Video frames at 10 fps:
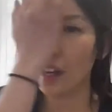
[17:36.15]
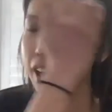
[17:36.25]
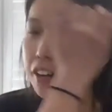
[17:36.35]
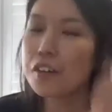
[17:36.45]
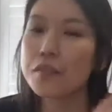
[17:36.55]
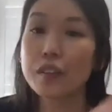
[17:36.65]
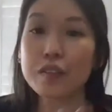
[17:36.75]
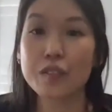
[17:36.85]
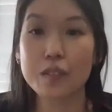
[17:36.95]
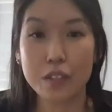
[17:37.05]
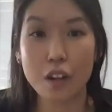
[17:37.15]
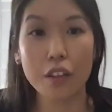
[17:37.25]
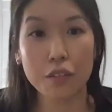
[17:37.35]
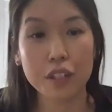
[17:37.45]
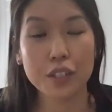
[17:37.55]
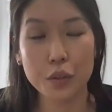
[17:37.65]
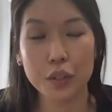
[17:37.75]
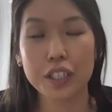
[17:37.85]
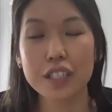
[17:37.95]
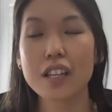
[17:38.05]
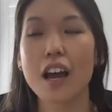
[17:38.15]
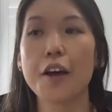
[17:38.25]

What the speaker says: I don't know if you've gone through this course,